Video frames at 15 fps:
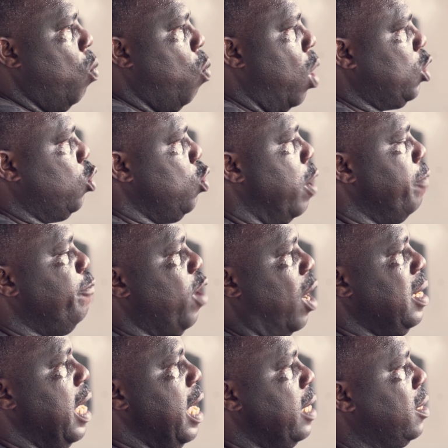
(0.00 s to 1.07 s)
what you have
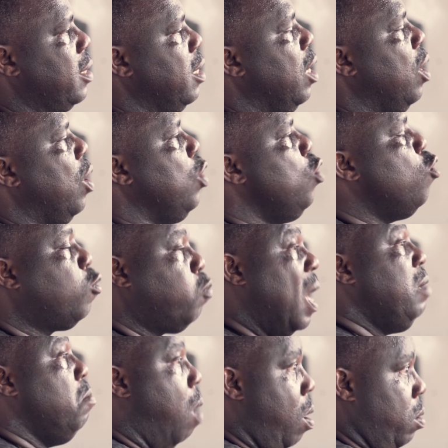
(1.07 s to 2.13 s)
done is you
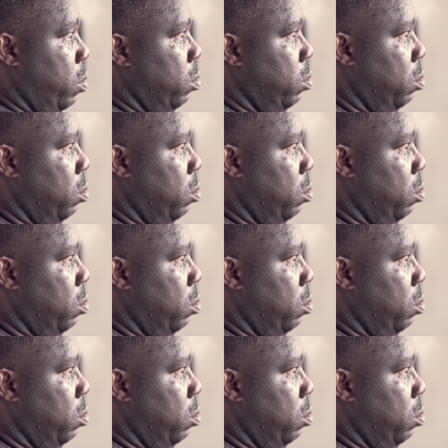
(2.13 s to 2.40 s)
spend more.